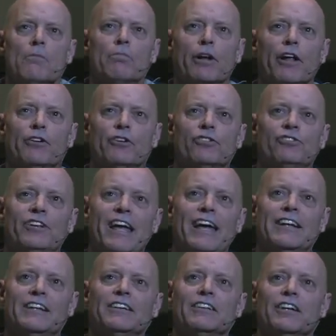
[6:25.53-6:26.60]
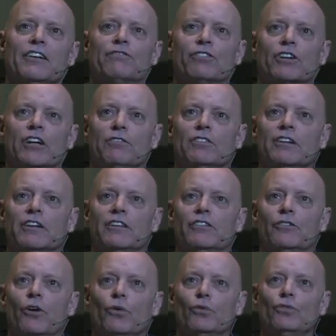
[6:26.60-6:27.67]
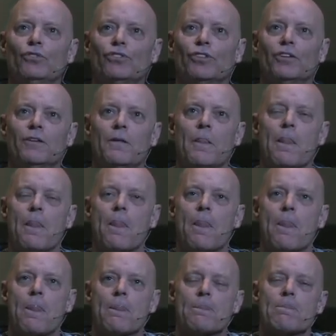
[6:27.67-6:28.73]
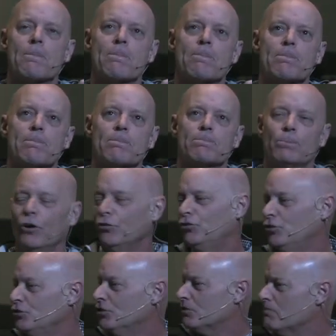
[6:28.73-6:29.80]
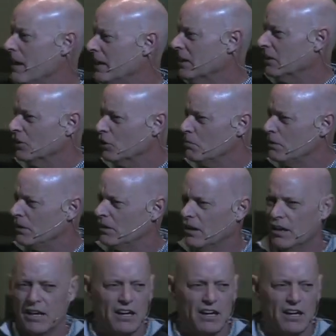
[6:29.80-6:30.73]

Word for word: But understandingly and forgivingly, those, those two just make it a little bit.